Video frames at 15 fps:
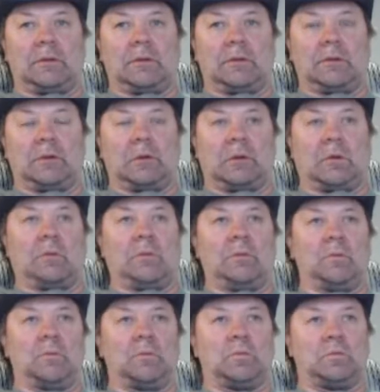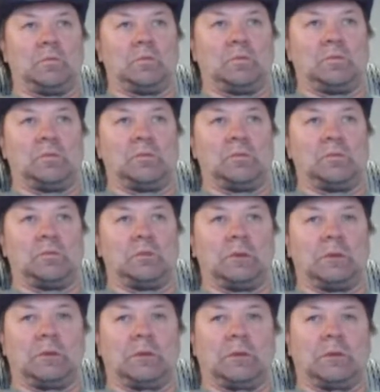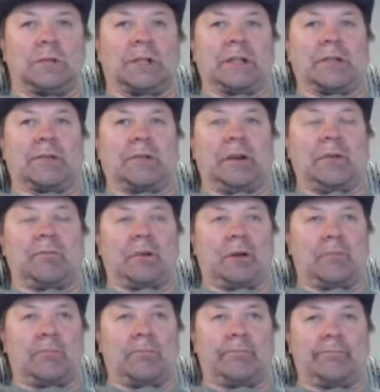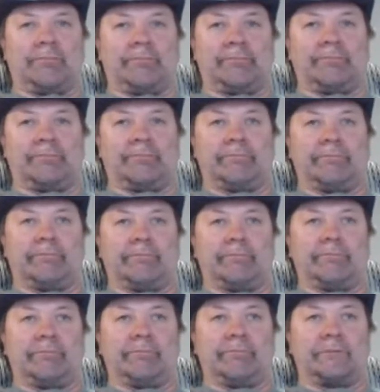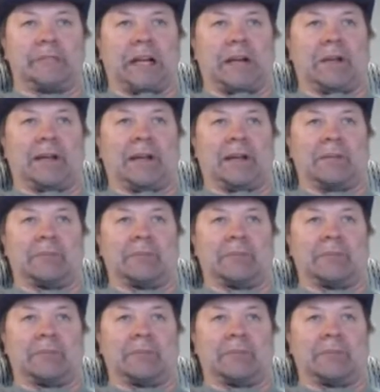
Cool. Where'd you get the frame from? Zaltec?